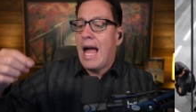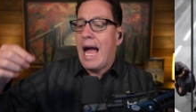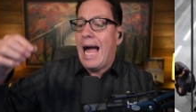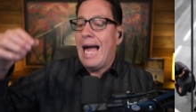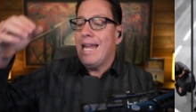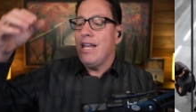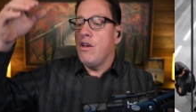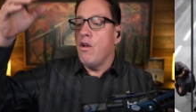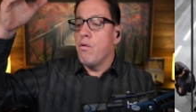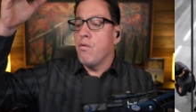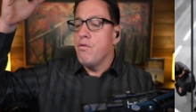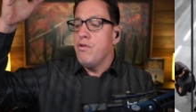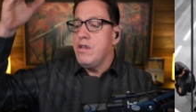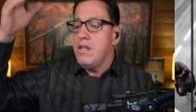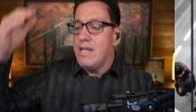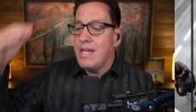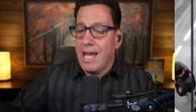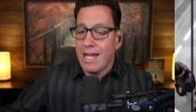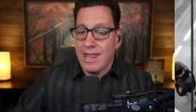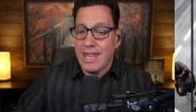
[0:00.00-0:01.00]
I know
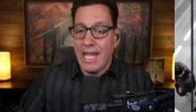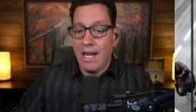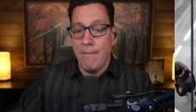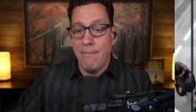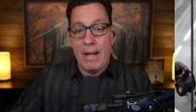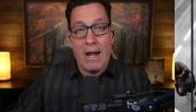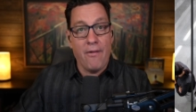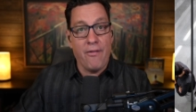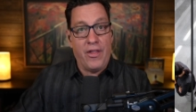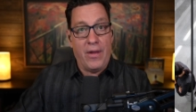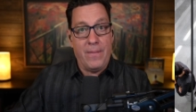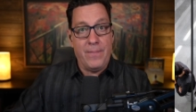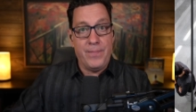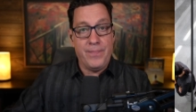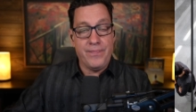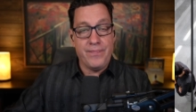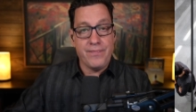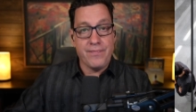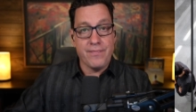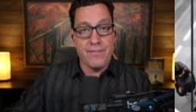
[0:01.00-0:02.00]
nothing about them.
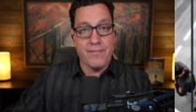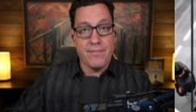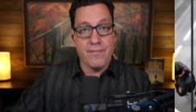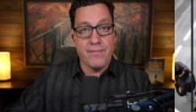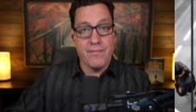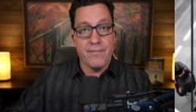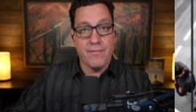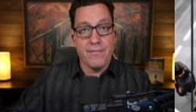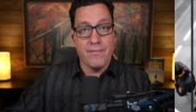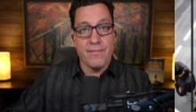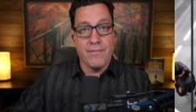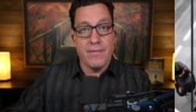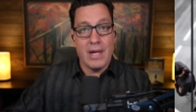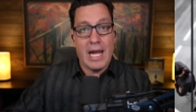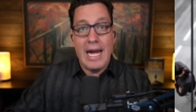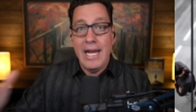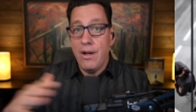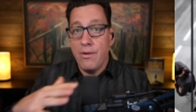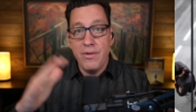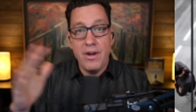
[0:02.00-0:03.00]

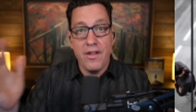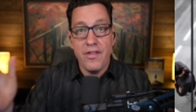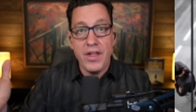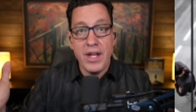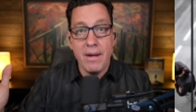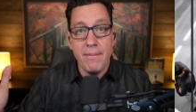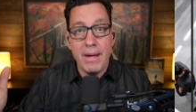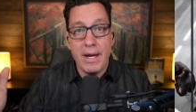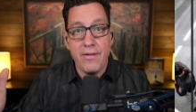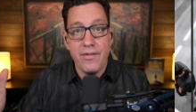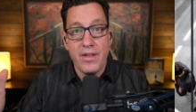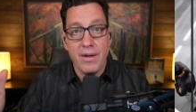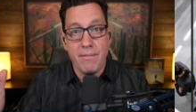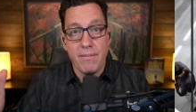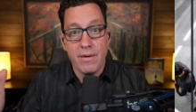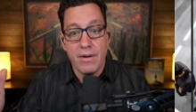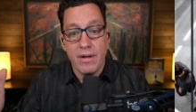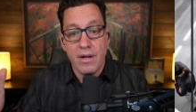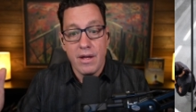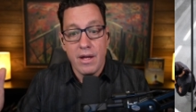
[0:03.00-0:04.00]
I know nothing about
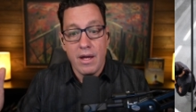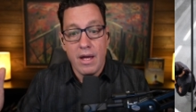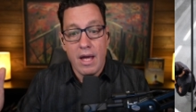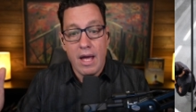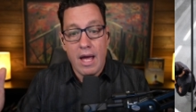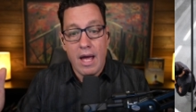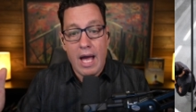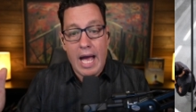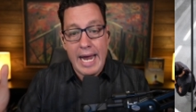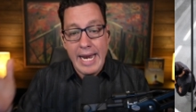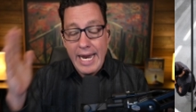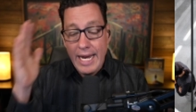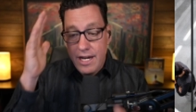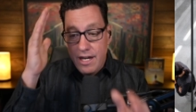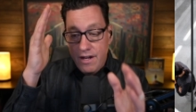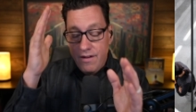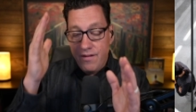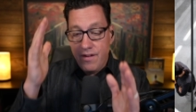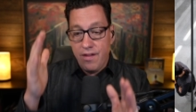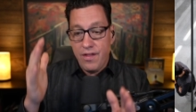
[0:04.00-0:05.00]
them. And I didn't
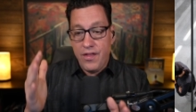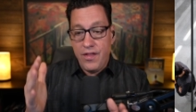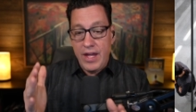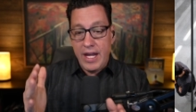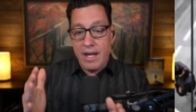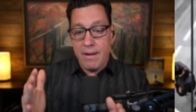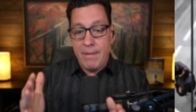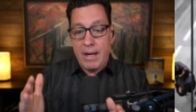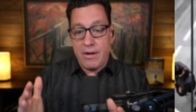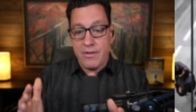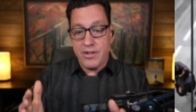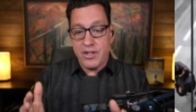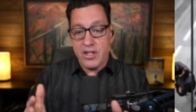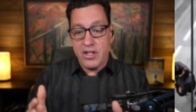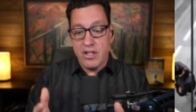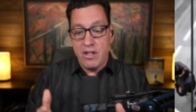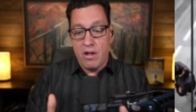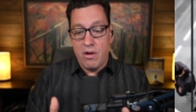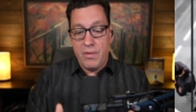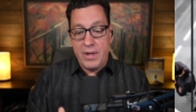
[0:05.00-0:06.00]
even think about
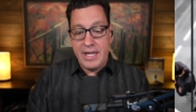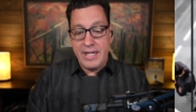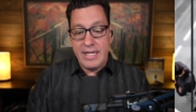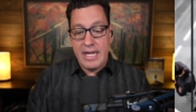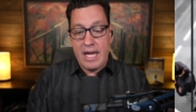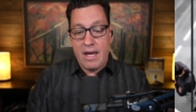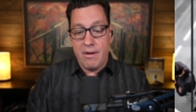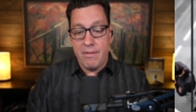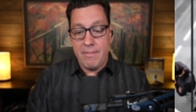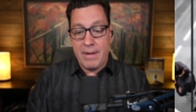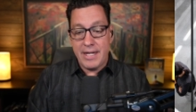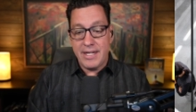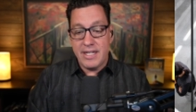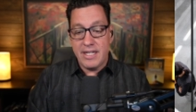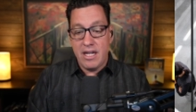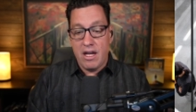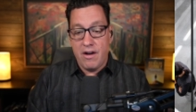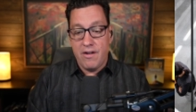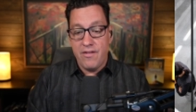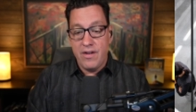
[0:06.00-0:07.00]
slowing down
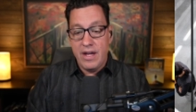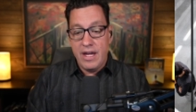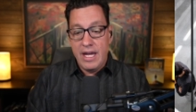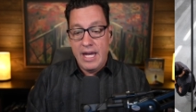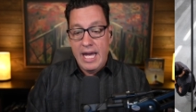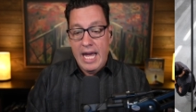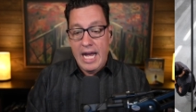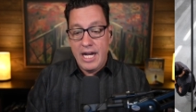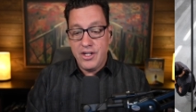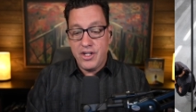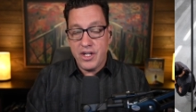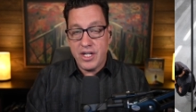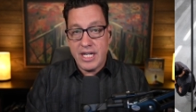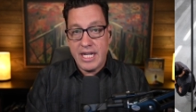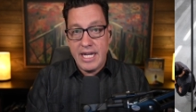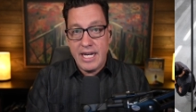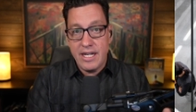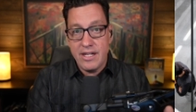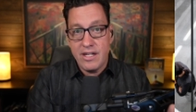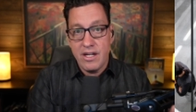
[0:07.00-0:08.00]
myself and just
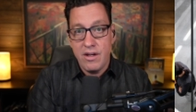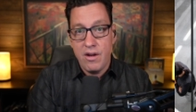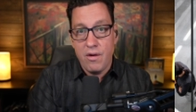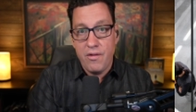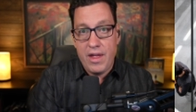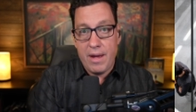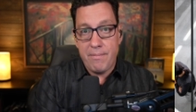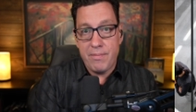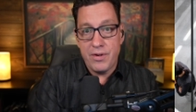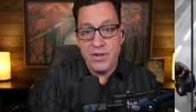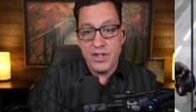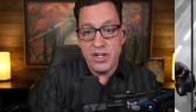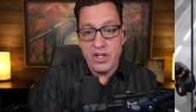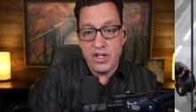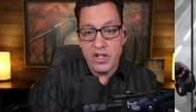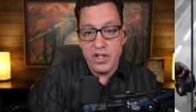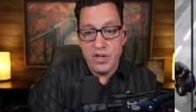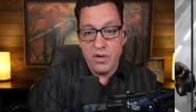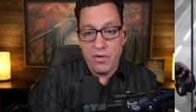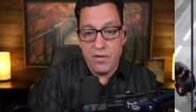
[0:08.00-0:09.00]
getting to know that person's
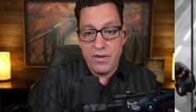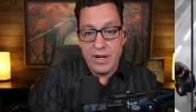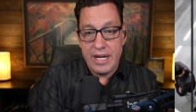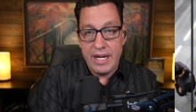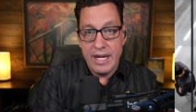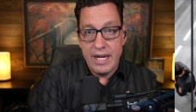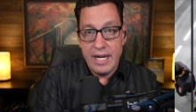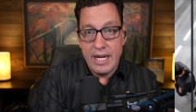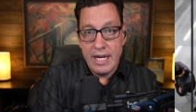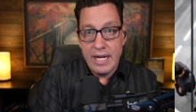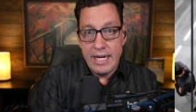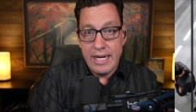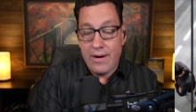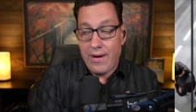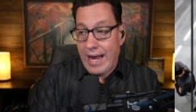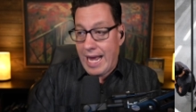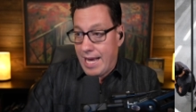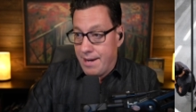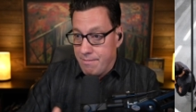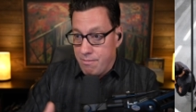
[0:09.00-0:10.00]
story. Now,
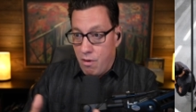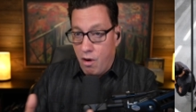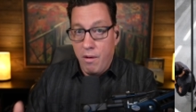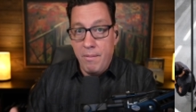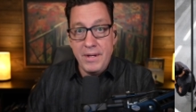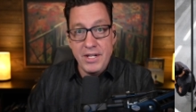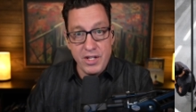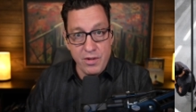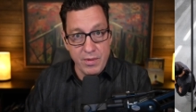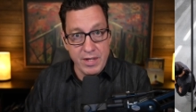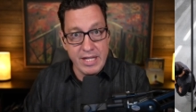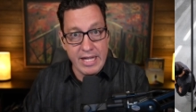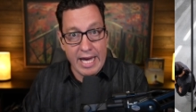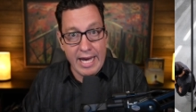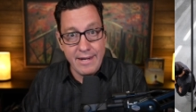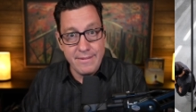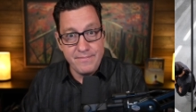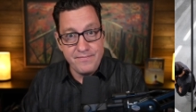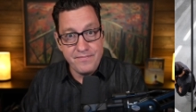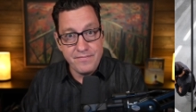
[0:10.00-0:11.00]
I had moments with that.